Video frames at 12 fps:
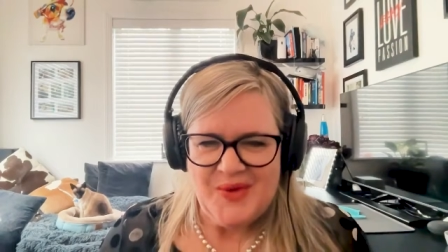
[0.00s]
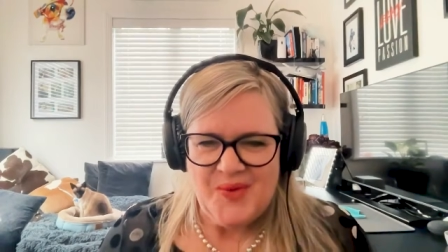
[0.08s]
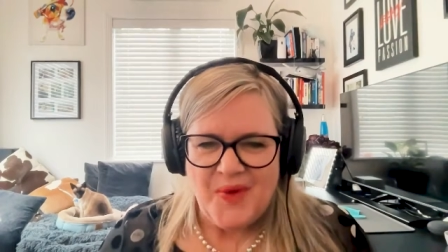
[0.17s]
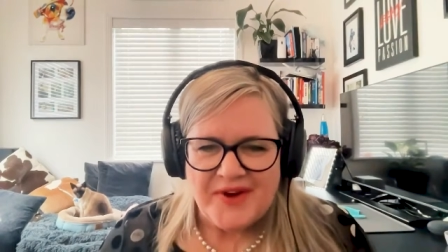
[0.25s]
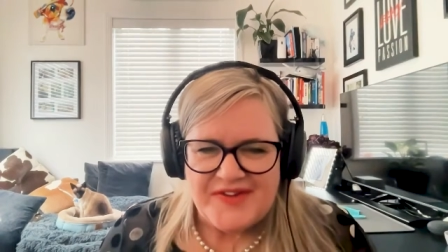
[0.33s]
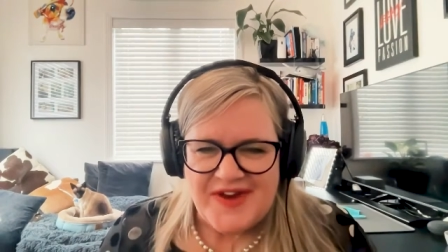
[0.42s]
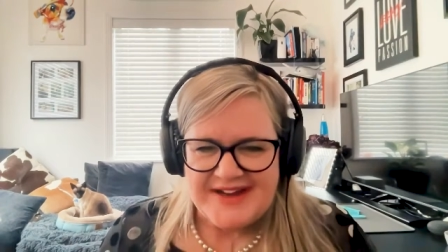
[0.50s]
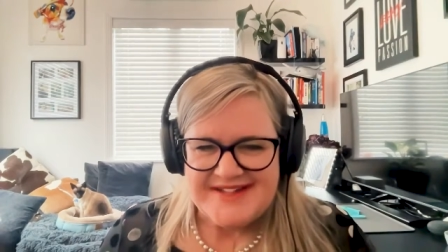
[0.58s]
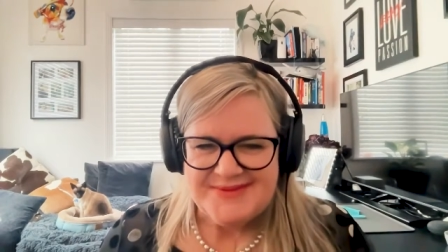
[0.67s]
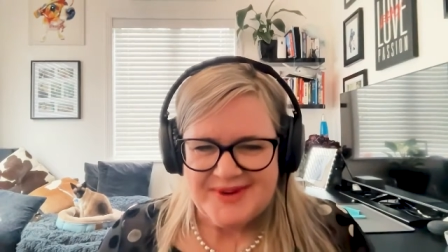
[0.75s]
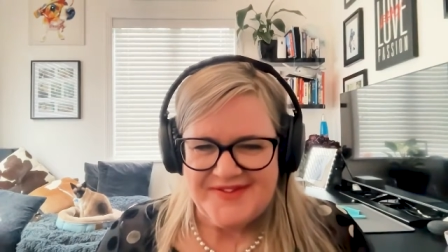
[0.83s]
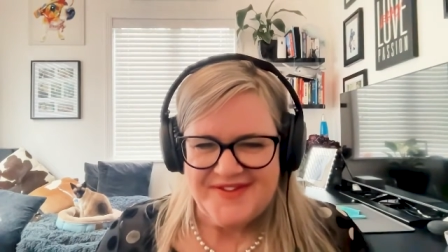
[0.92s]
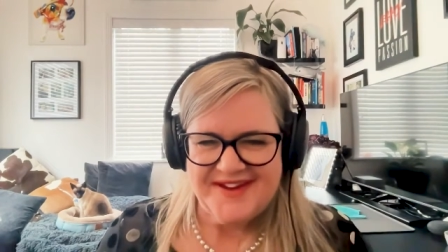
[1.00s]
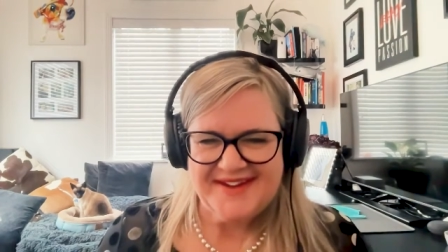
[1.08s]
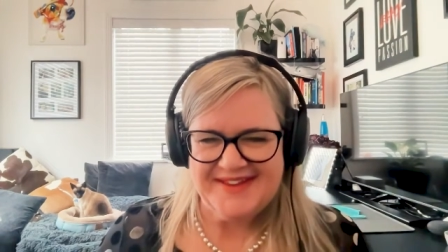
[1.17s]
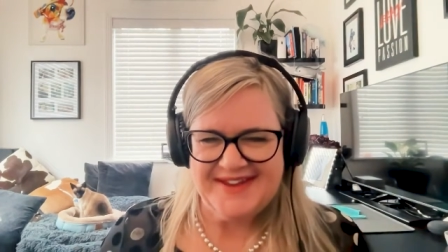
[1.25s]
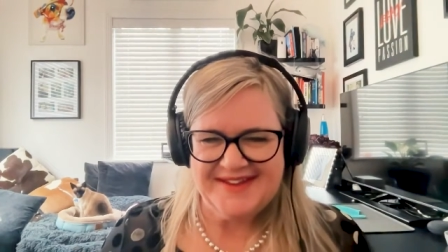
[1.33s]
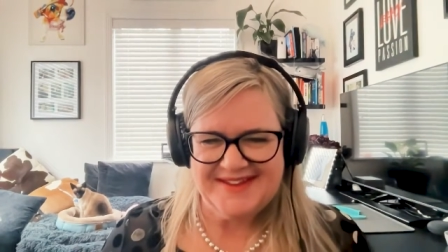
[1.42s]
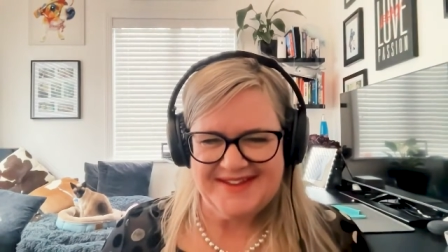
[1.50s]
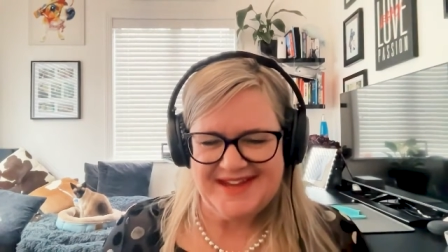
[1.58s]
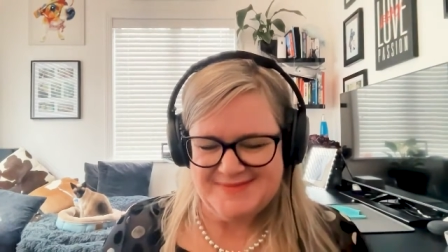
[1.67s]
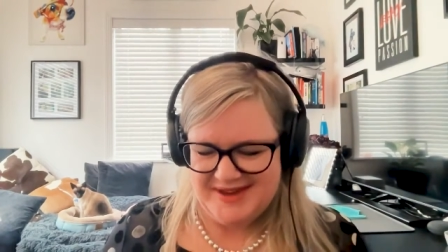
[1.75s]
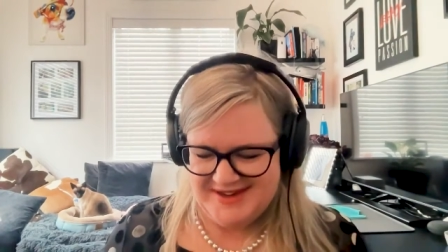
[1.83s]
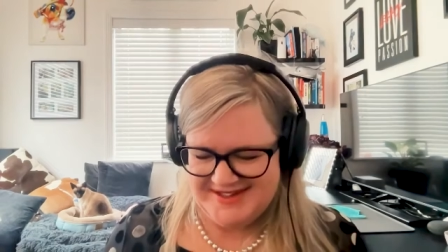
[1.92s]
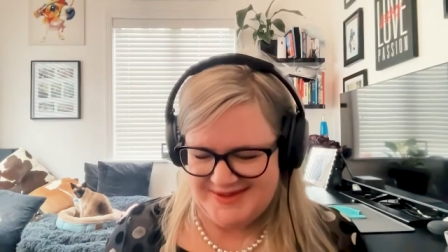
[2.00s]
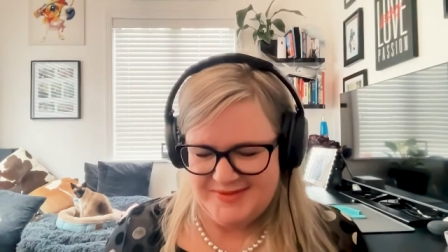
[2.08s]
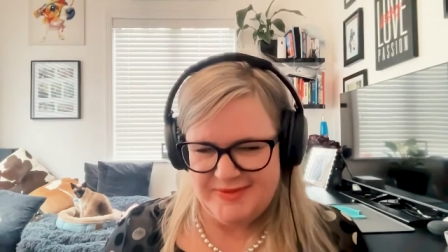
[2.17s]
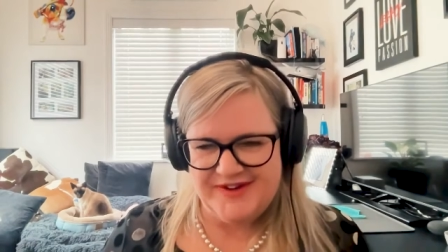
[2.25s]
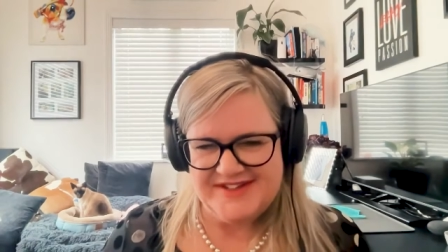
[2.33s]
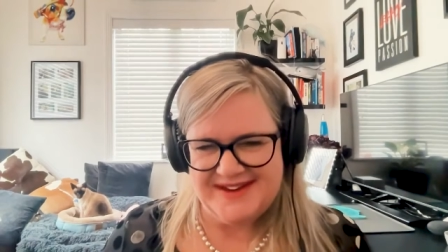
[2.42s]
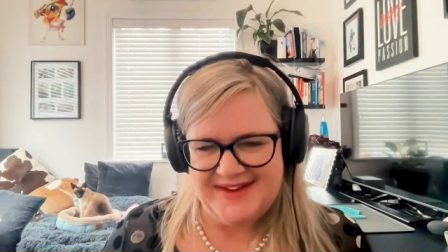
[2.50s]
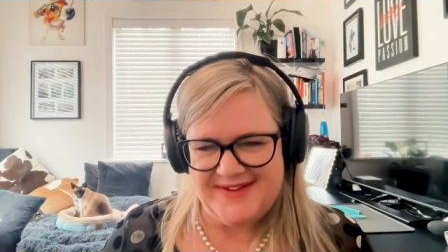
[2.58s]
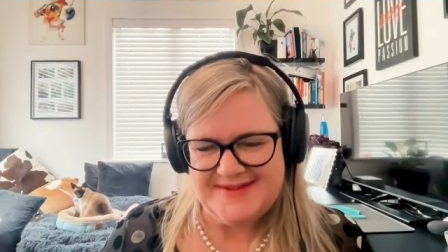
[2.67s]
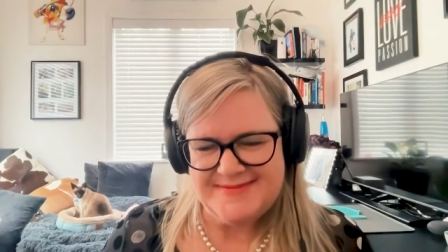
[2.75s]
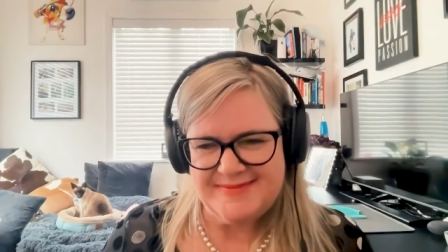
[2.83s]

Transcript: one of us, one of the community, one of the professional EOS